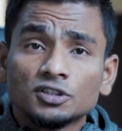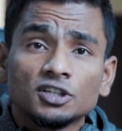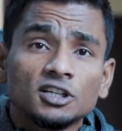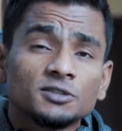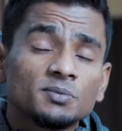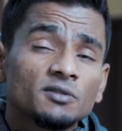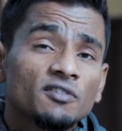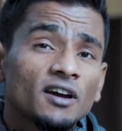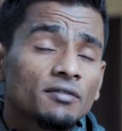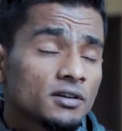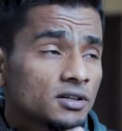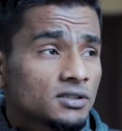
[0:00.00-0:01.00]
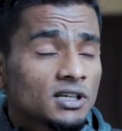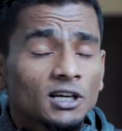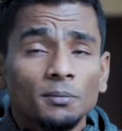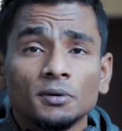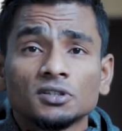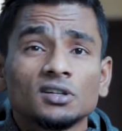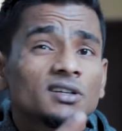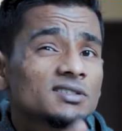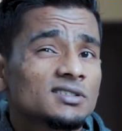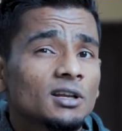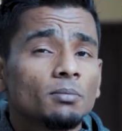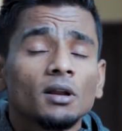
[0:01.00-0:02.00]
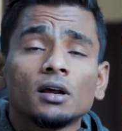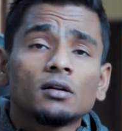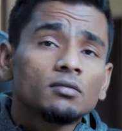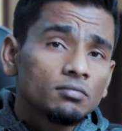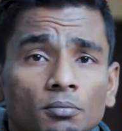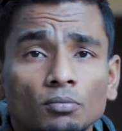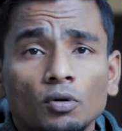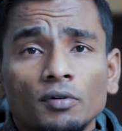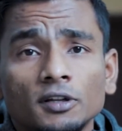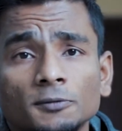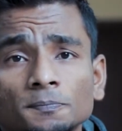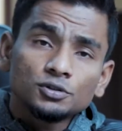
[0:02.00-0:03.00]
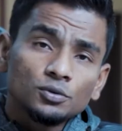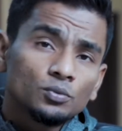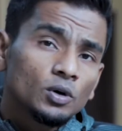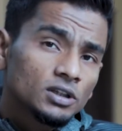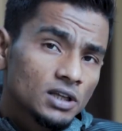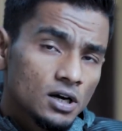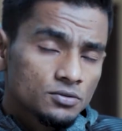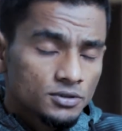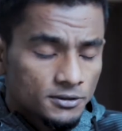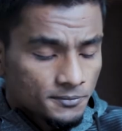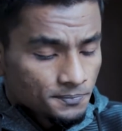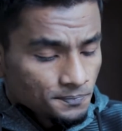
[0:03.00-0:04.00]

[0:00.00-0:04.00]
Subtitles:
shutter speed 500, take a picture, it's still blur, move it to 1000.